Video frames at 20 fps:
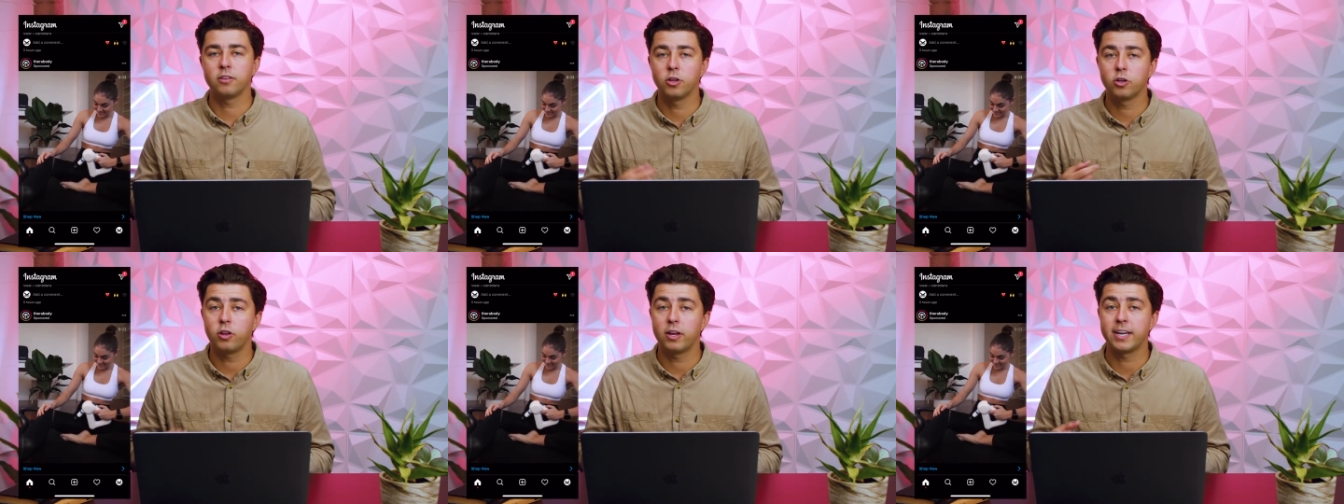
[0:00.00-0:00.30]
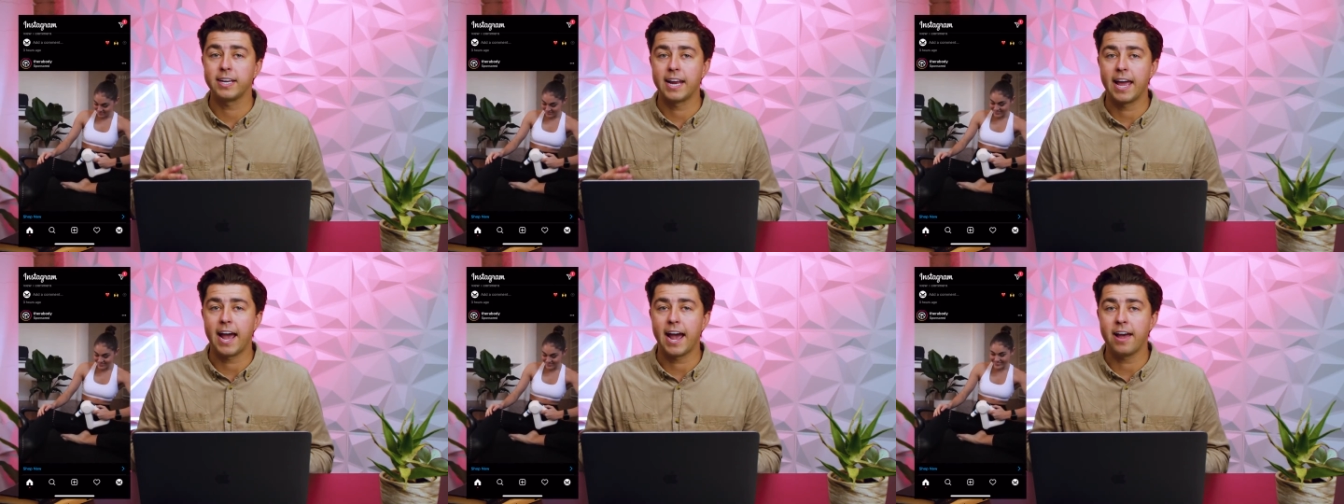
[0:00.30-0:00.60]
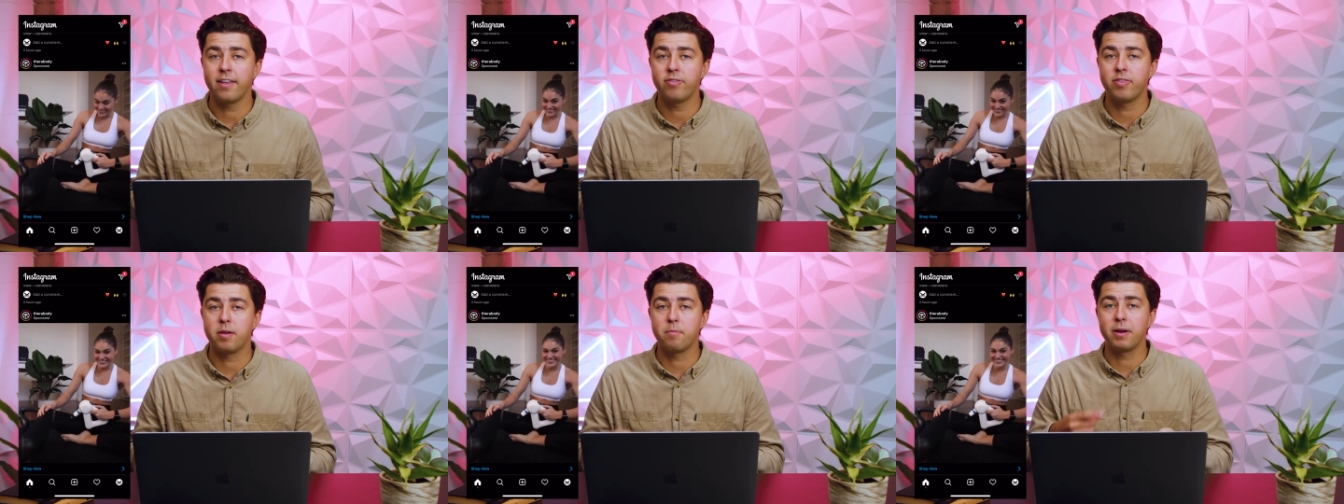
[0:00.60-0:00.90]
look like an
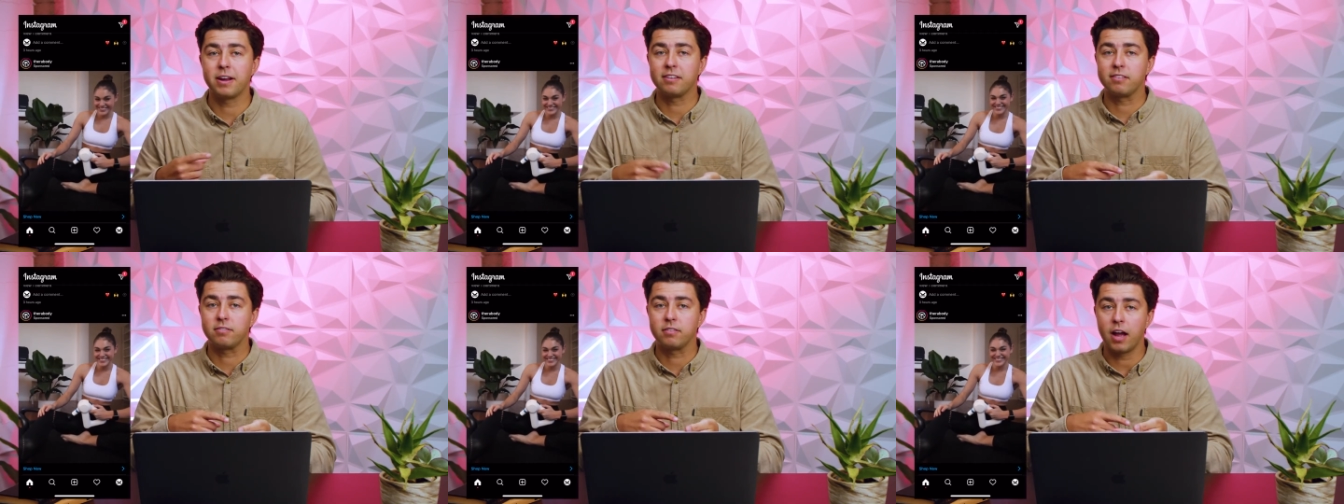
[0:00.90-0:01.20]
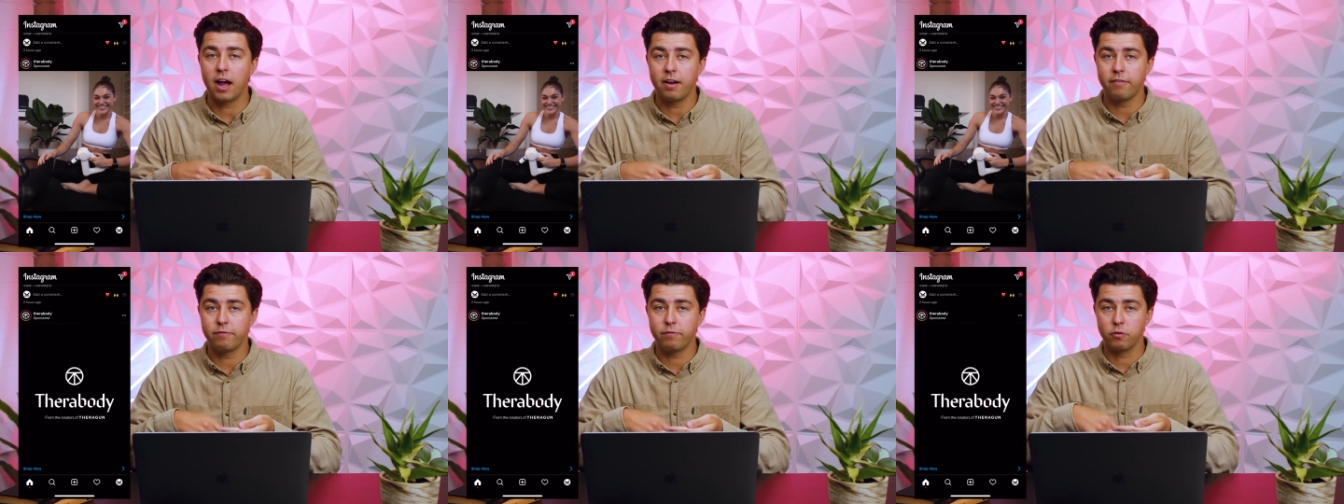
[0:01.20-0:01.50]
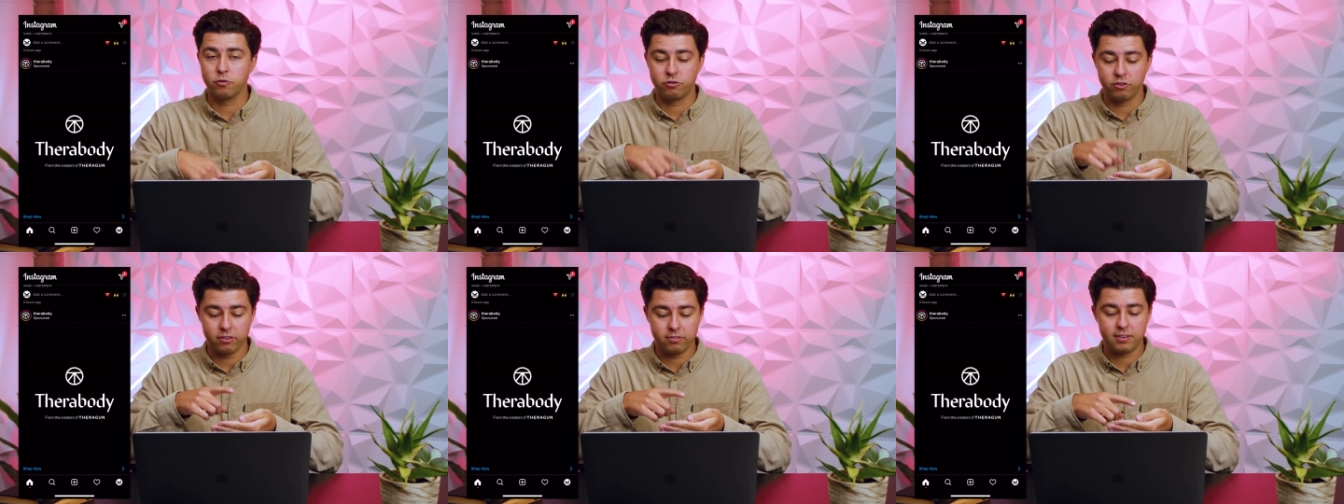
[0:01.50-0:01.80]
ad, they might stop for
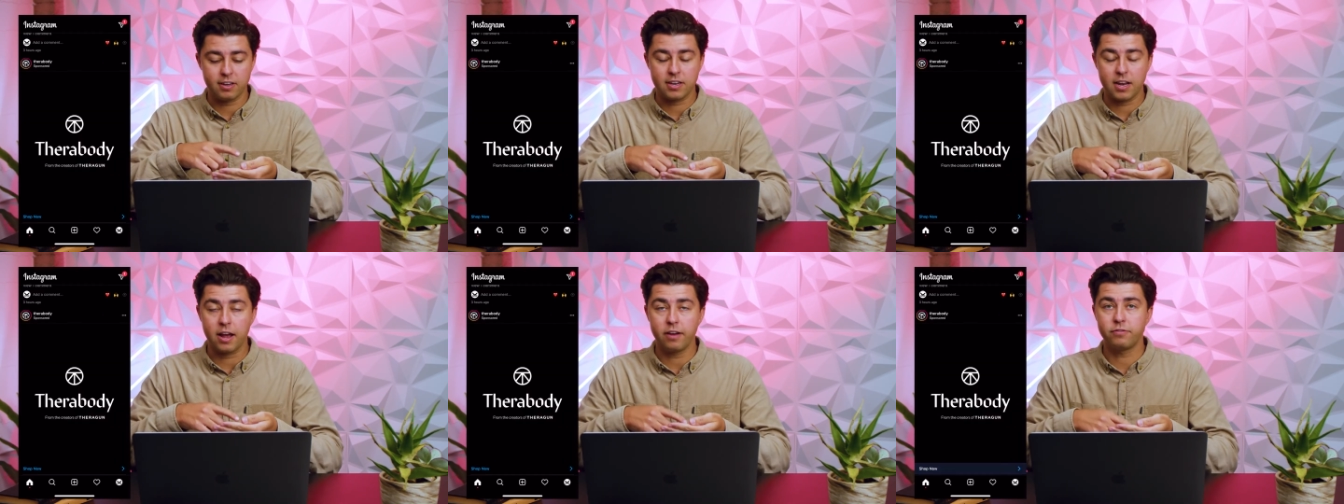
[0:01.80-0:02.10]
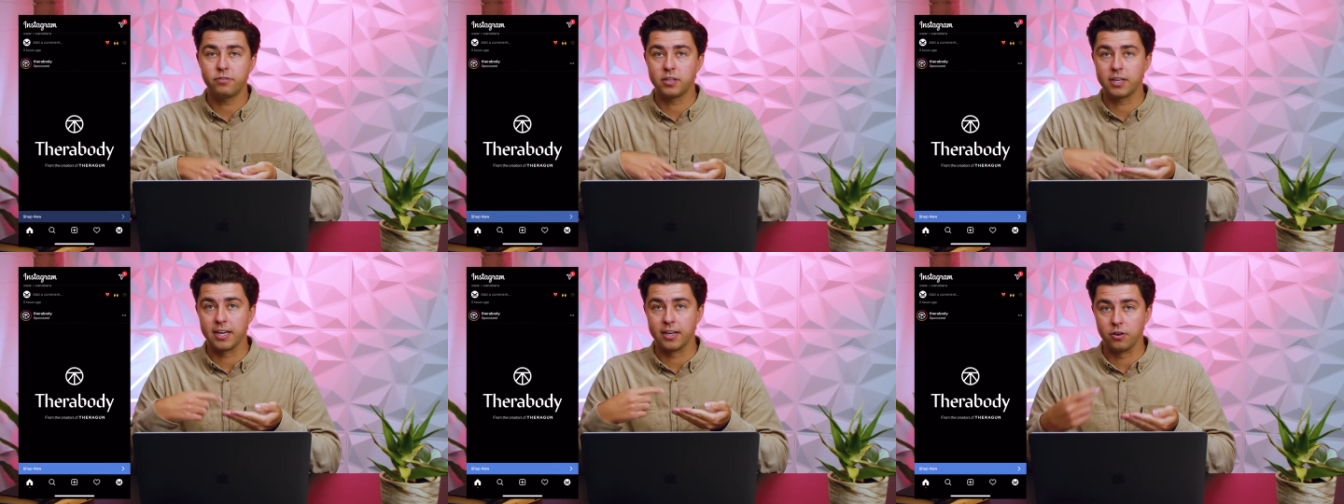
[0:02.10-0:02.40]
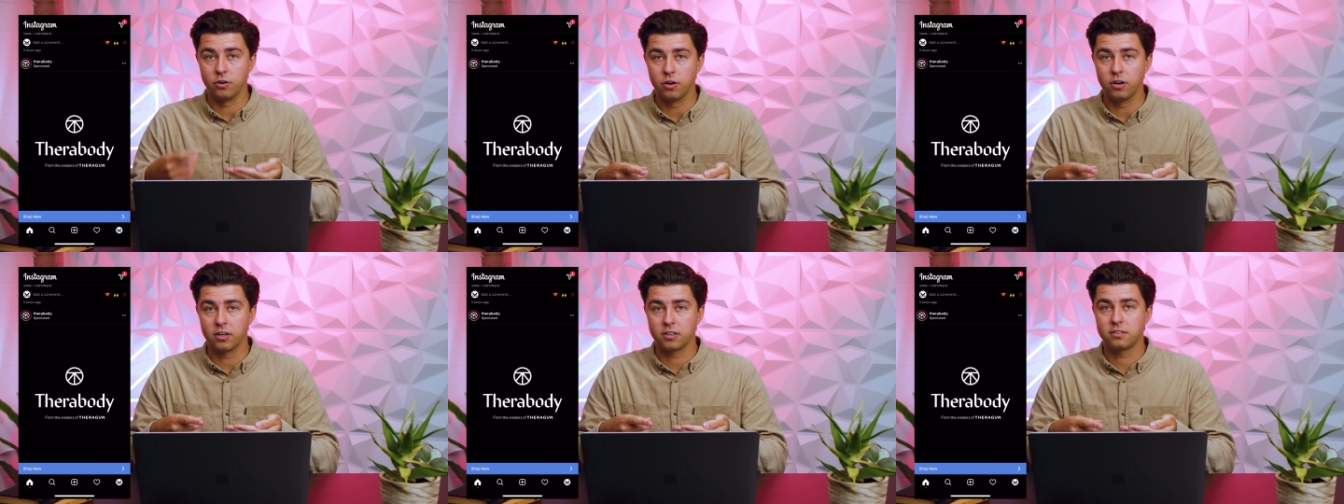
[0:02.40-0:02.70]
just enough to get
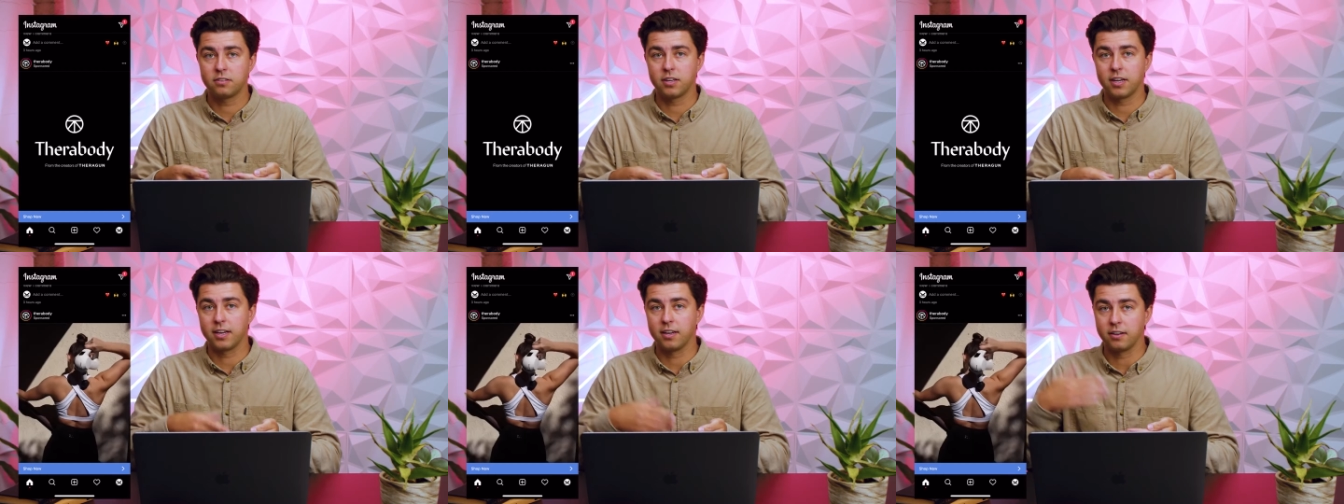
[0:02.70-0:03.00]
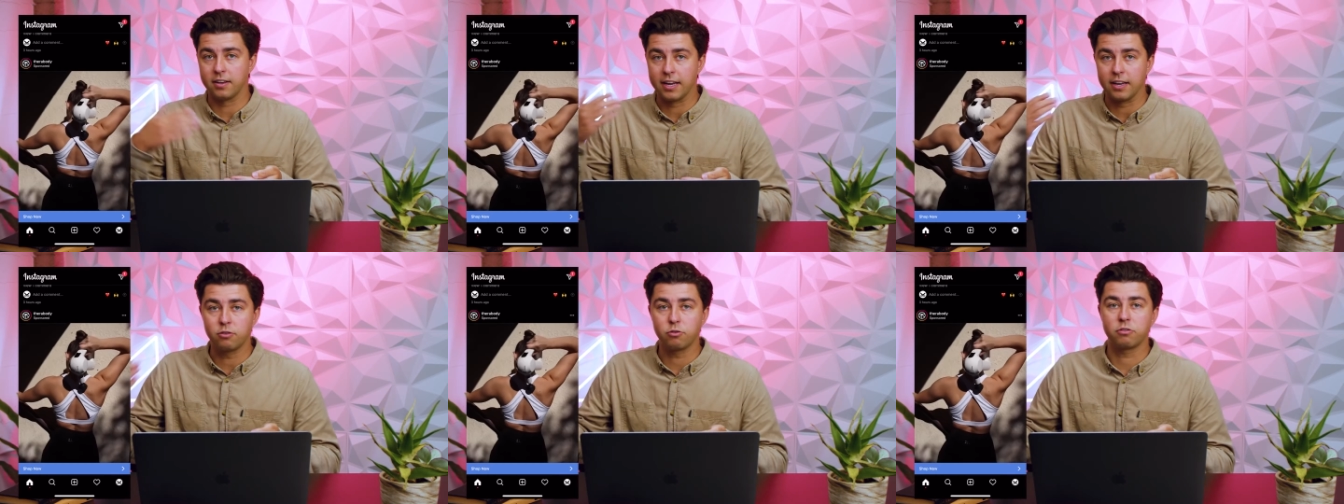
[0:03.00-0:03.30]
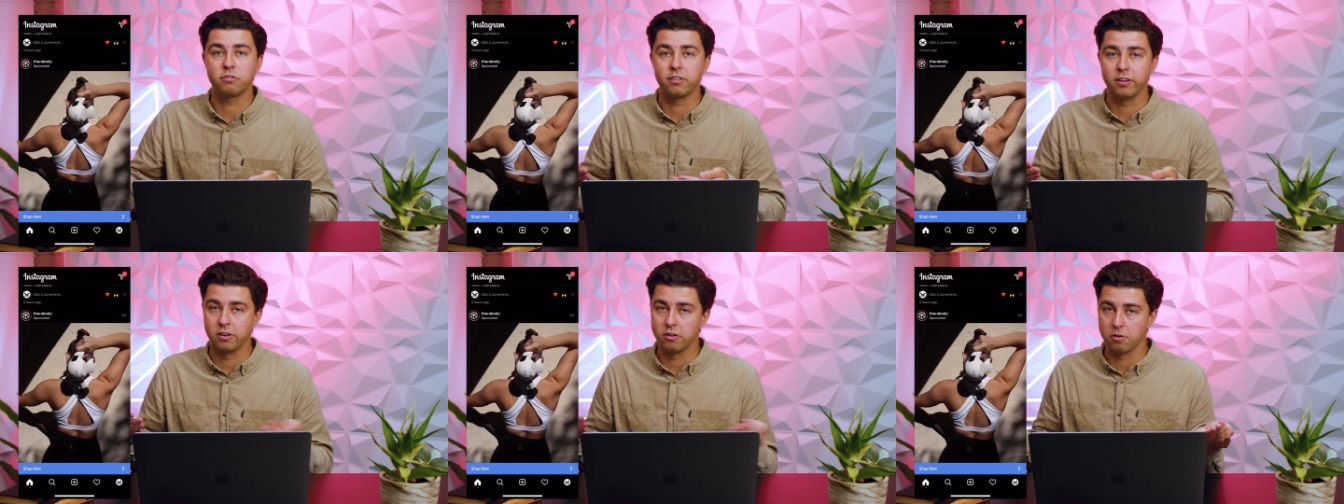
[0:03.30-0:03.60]
hooked and
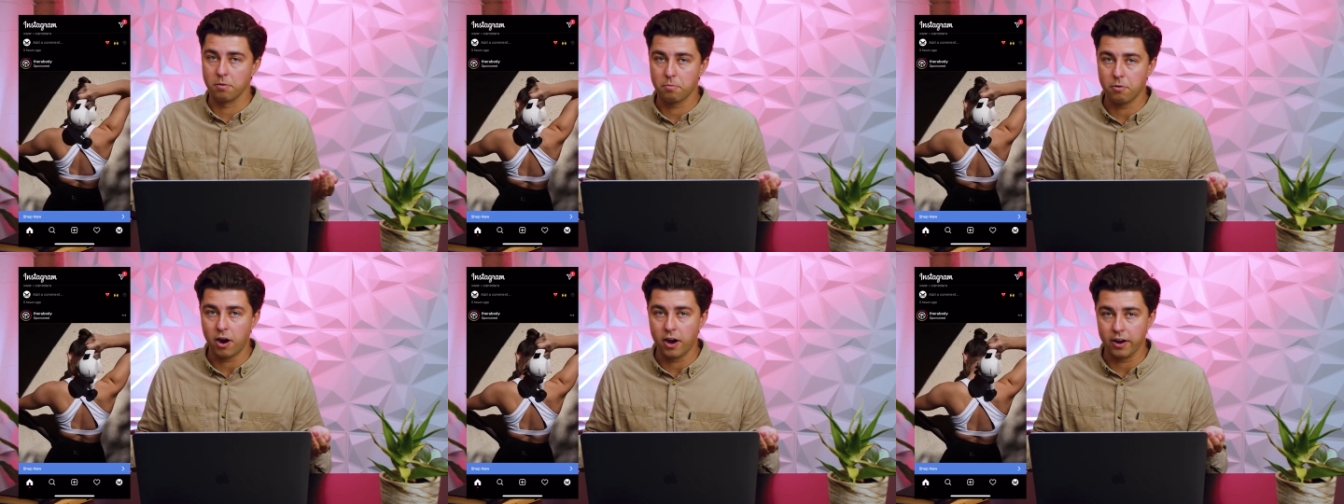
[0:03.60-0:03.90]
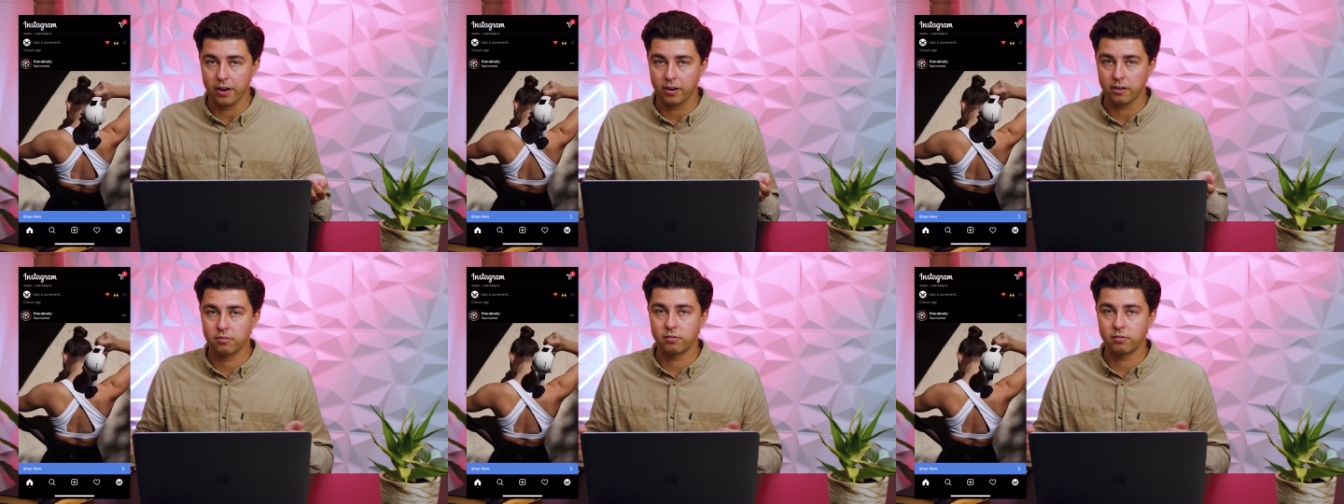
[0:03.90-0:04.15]
interested in your product.